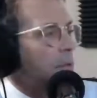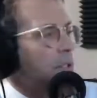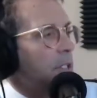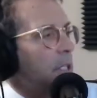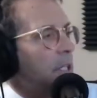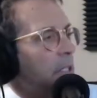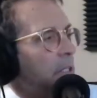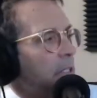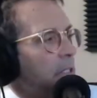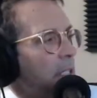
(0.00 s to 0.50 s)

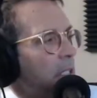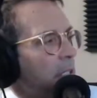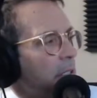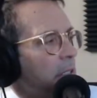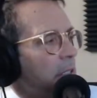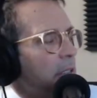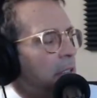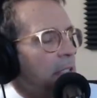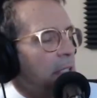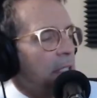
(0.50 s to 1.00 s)
kids
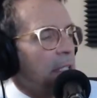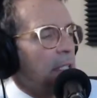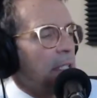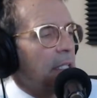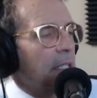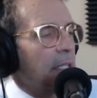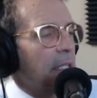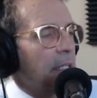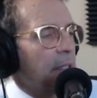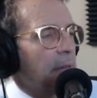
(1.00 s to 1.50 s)
soccer,
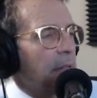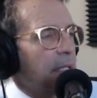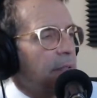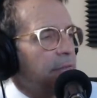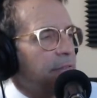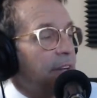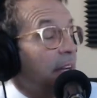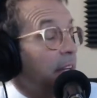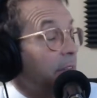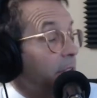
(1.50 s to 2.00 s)
uh, like
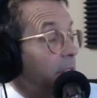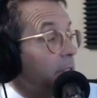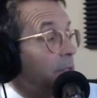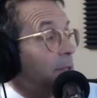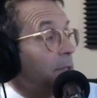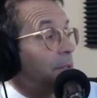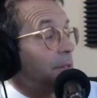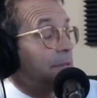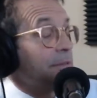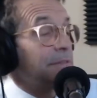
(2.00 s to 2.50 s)
five years
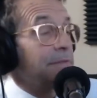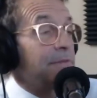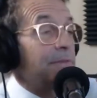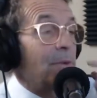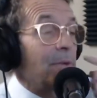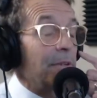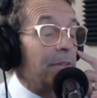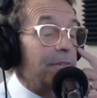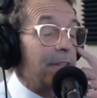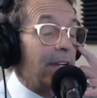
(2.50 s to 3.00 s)
old and
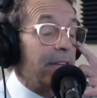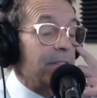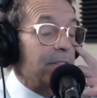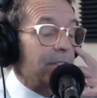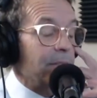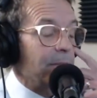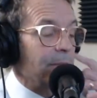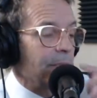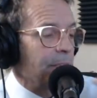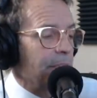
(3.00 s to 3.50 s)
four and five years
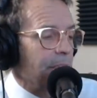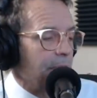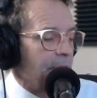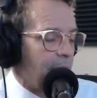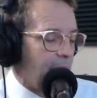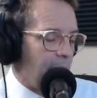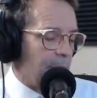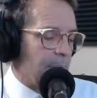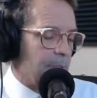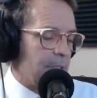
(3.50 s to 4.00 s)
old. And
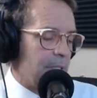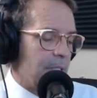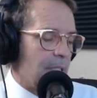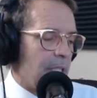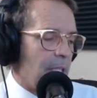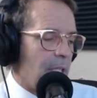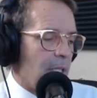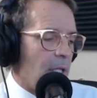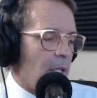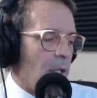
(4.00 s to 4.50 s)
it was,
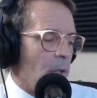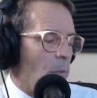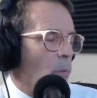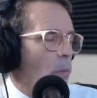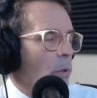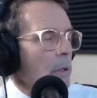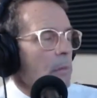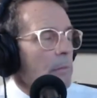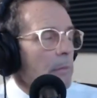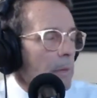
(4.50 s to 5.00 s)

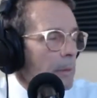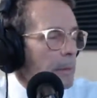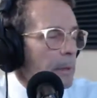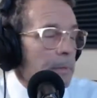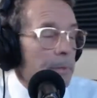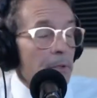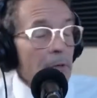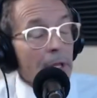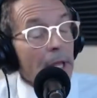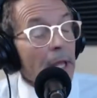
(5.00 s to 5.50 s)
one
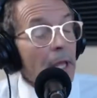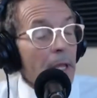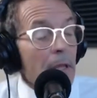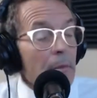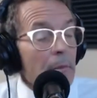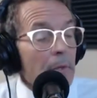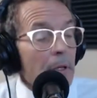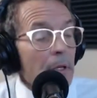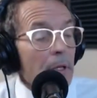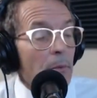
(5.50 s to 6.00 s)
memorable
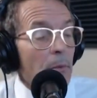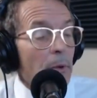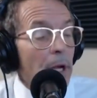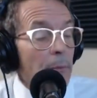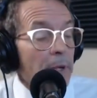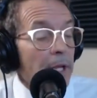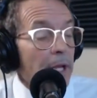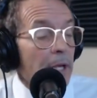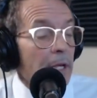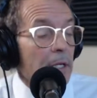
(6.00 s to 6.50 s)
game,
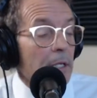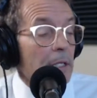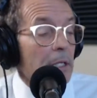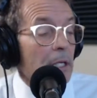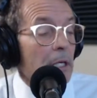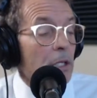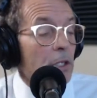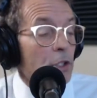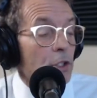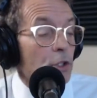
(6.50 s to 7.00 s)
we had a,
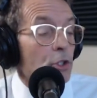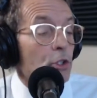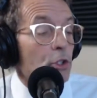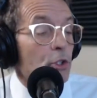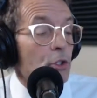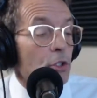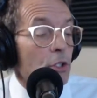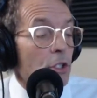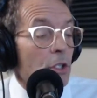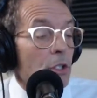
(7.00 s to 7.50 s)
a
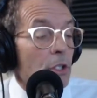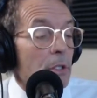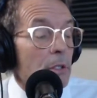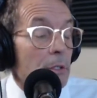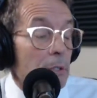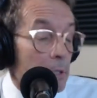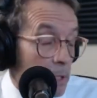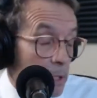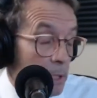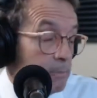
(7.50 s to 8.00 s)
girl,
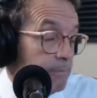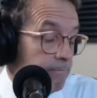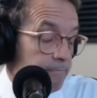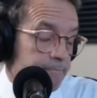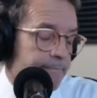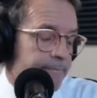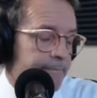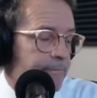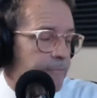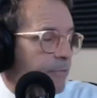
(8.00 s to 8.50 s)

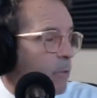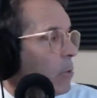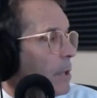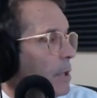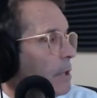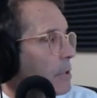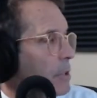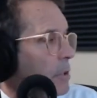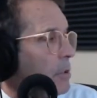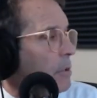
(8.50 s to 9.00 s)
four
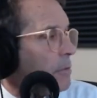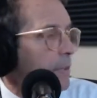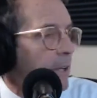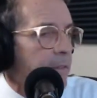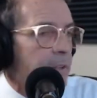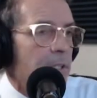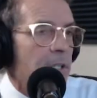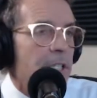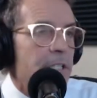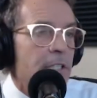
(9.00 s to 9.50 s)
years old, five
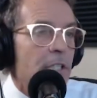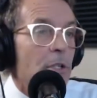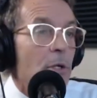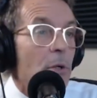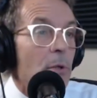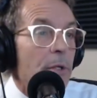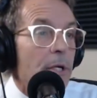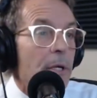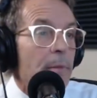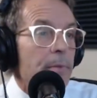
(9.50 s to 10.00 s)
years old, is a
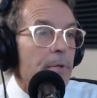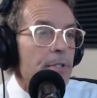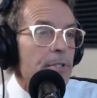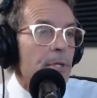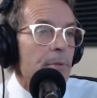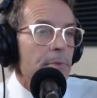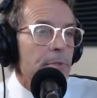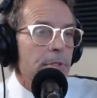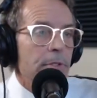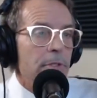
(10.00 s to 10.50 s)
goalkeeper, and
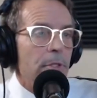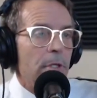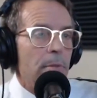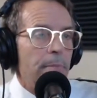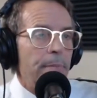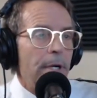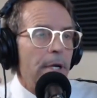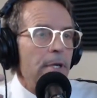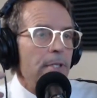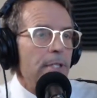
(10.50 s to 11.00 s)
she was, her
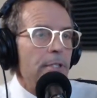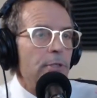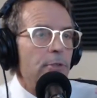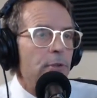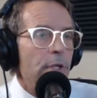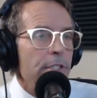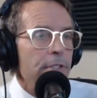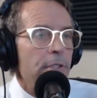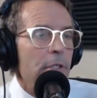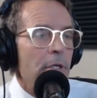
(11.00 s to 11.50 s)
parents had
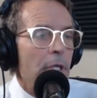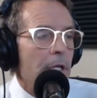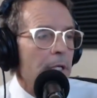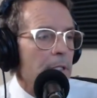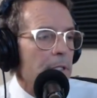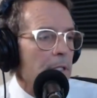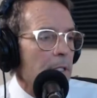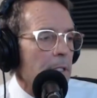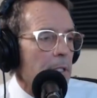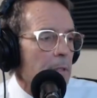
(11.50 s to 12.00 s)
dressed her like
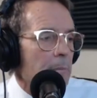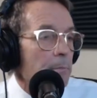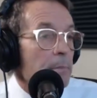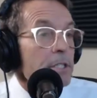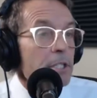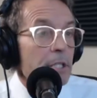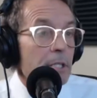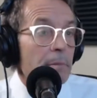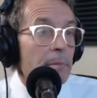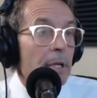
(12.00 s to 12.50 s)
the uh,
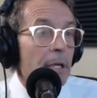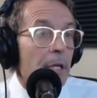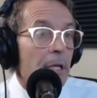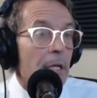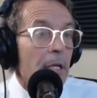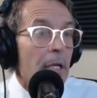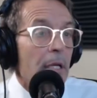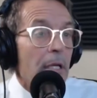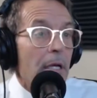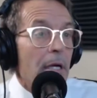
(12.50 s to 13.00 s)
Michelin Man.
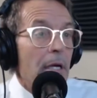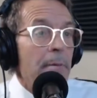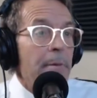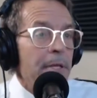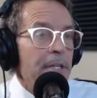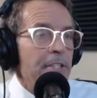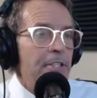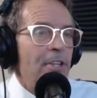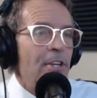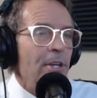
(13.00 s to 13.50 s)
I
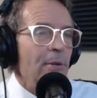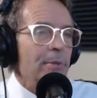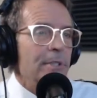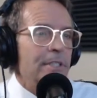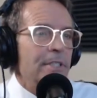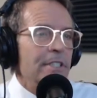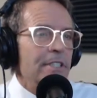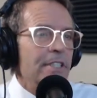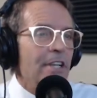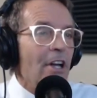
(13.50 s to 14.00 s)
mean, she was
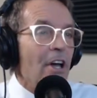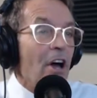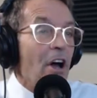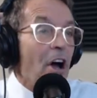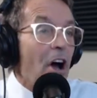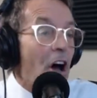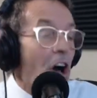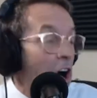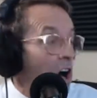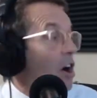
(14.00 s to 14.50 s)
just
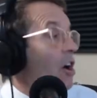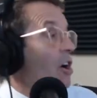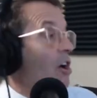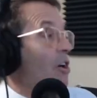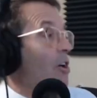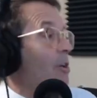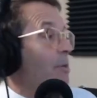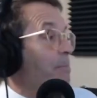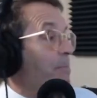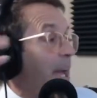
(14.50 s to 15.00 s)

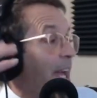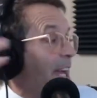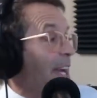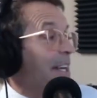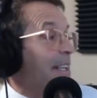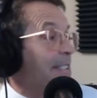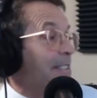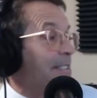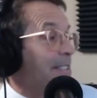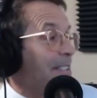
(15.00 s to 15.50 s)
all
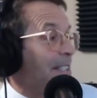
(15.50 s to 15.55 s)
pads